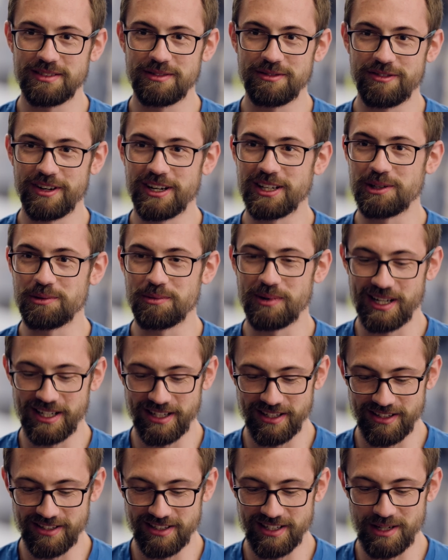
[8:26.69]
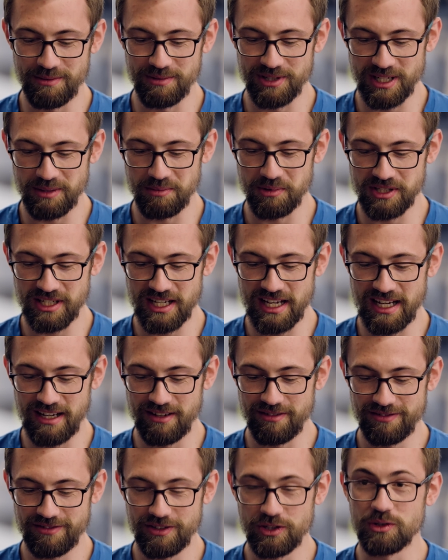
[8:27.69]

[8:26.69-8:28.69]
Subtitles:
fairly wired and was able to have